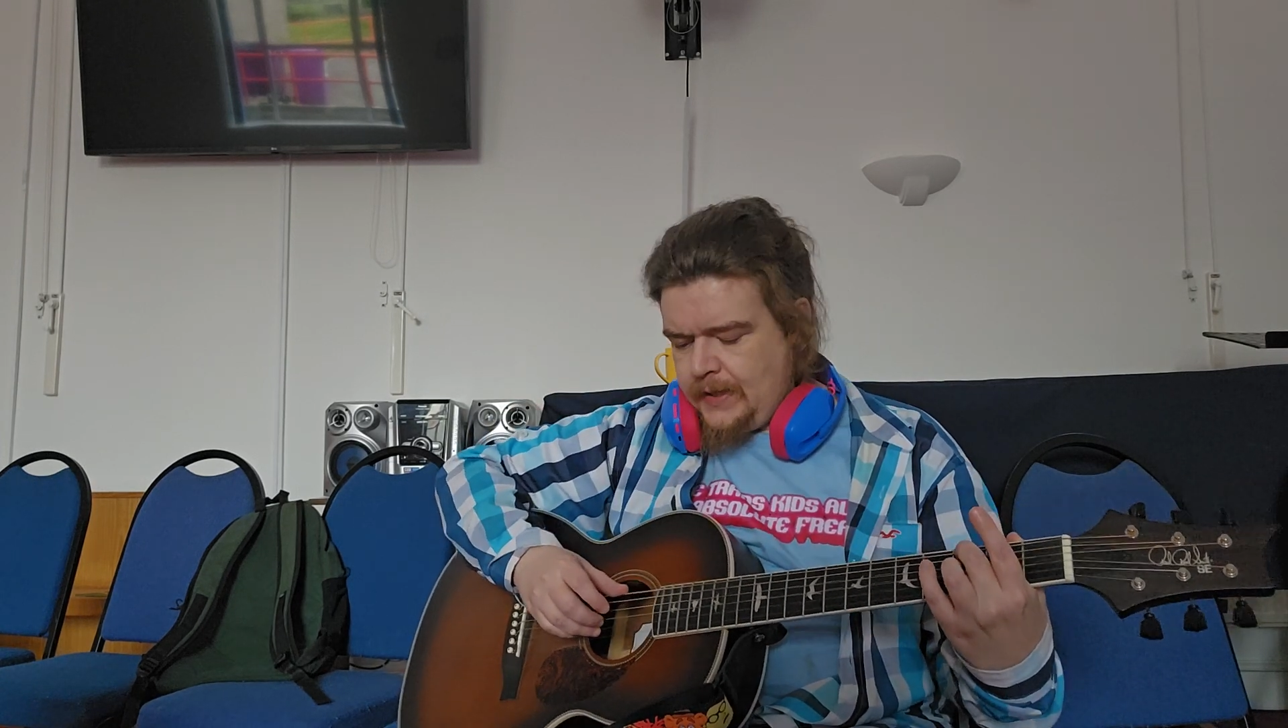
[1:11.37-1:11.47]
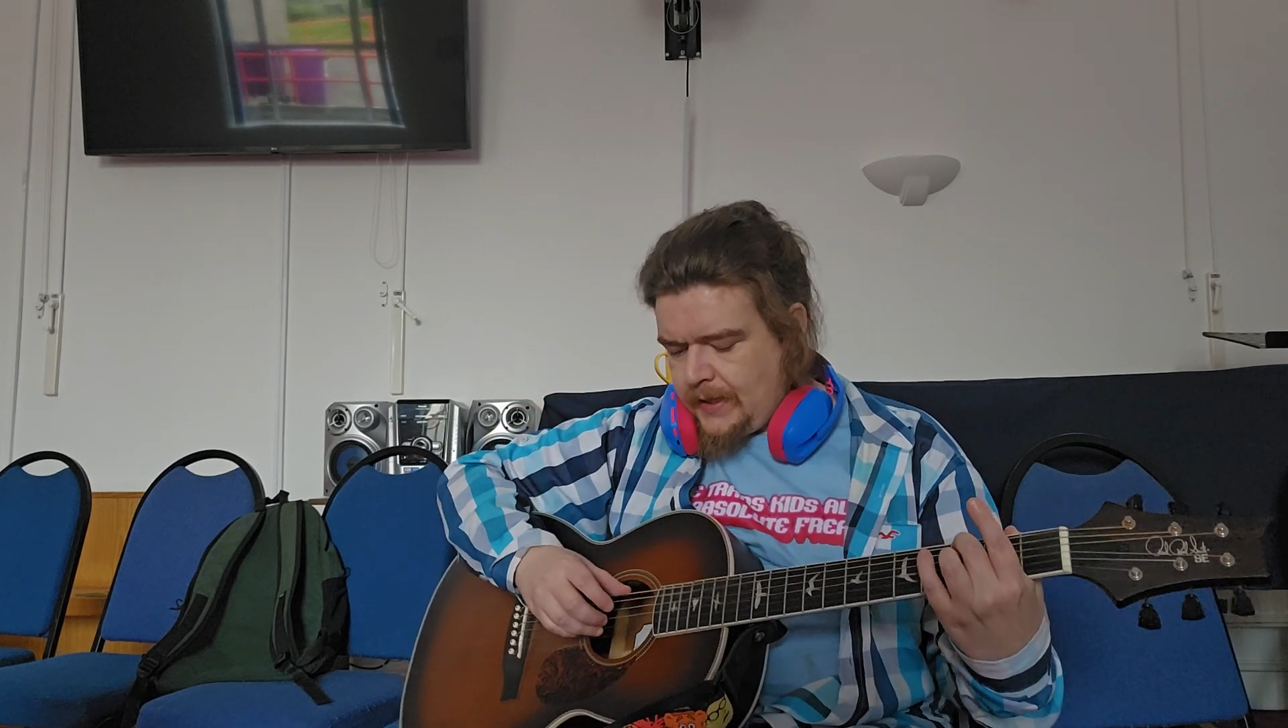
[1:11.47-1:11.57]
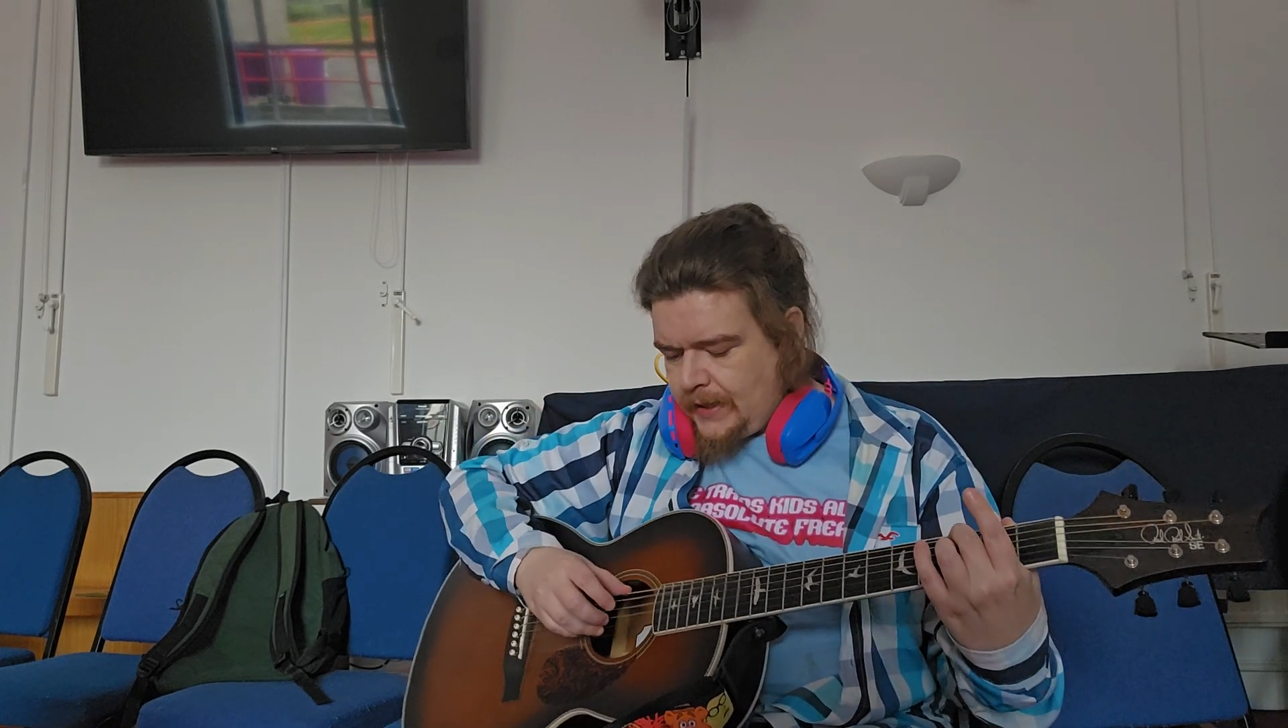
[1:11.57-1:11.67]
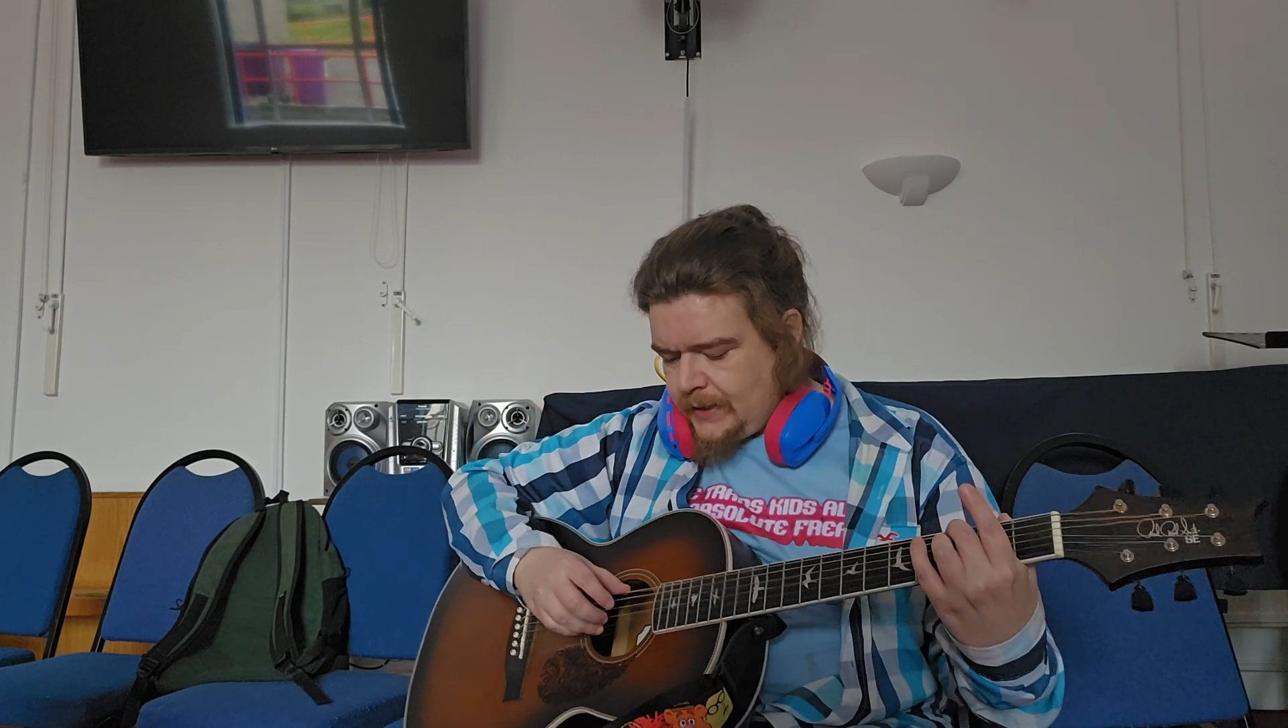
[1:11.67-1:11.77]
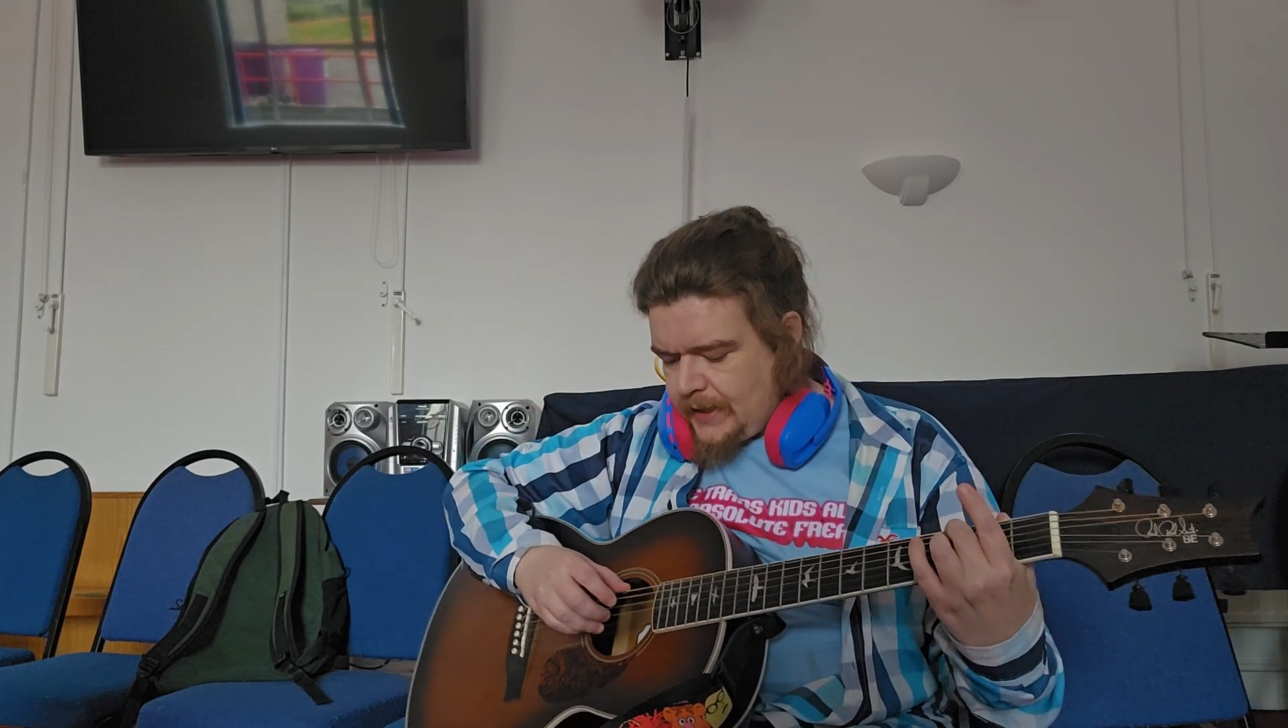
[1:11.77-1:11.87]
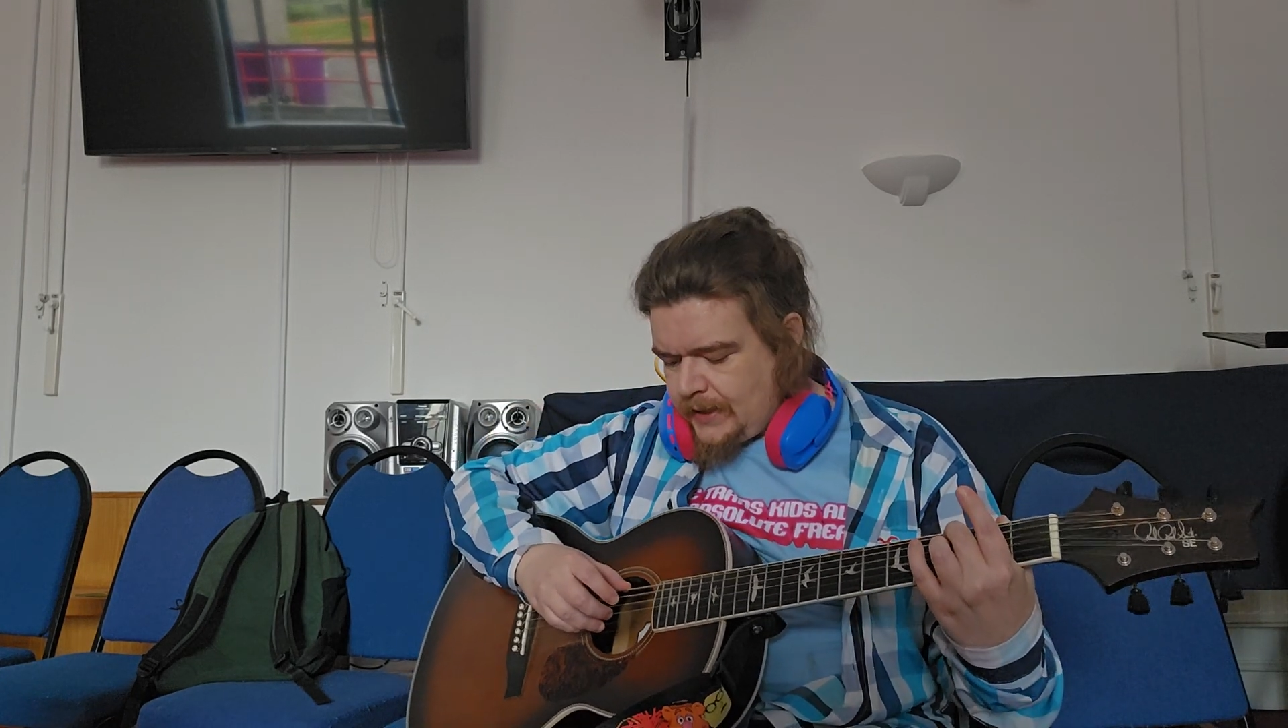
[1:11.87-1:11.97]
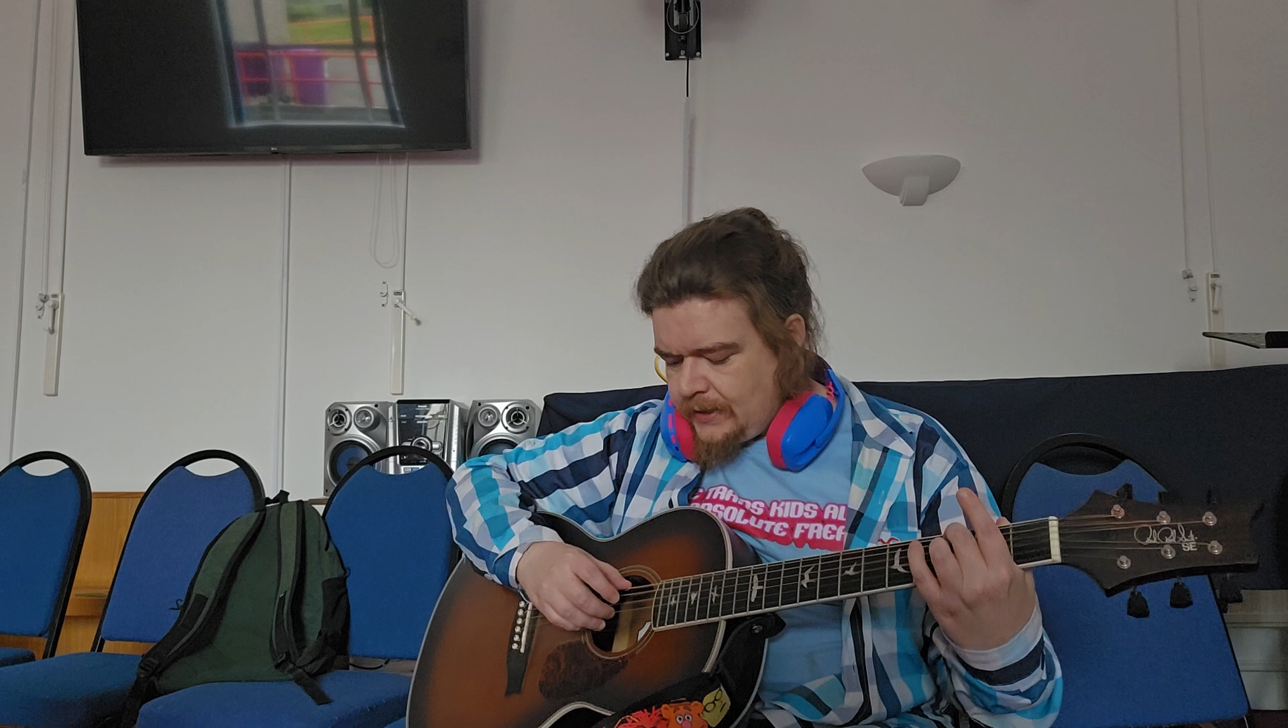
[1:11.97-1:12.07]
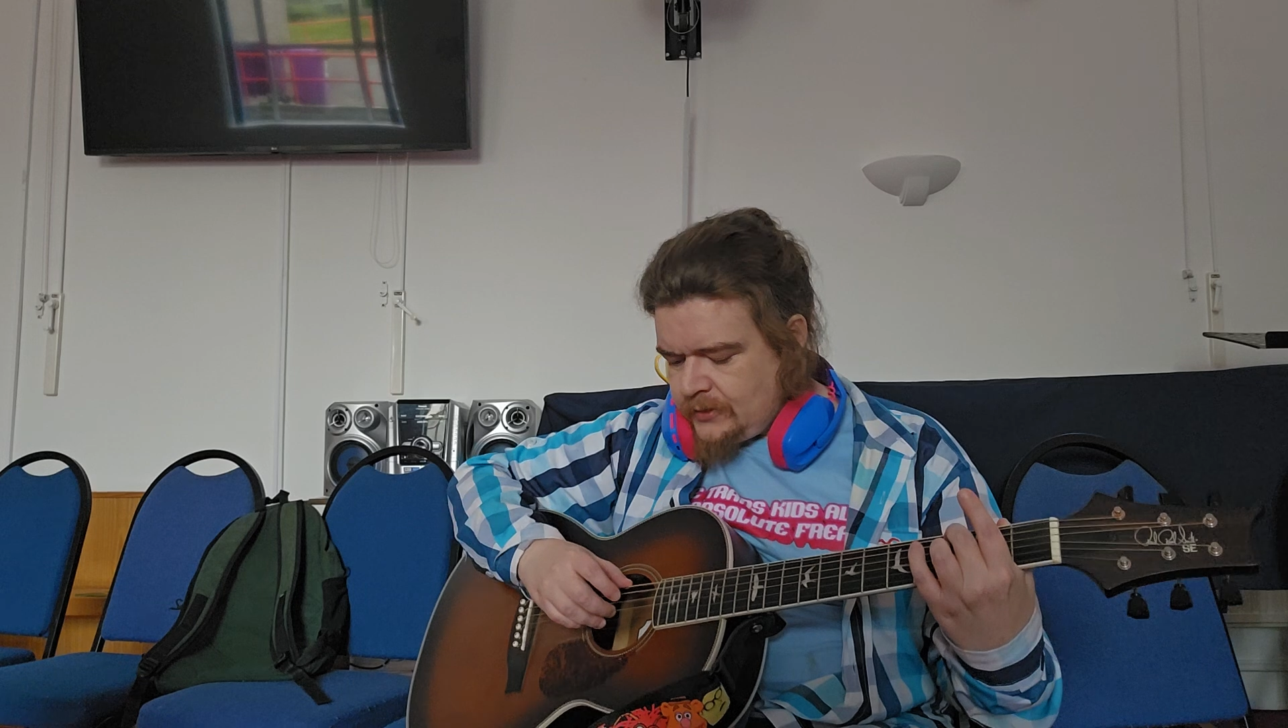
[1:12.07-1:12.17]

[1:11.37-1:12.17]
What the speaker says: And then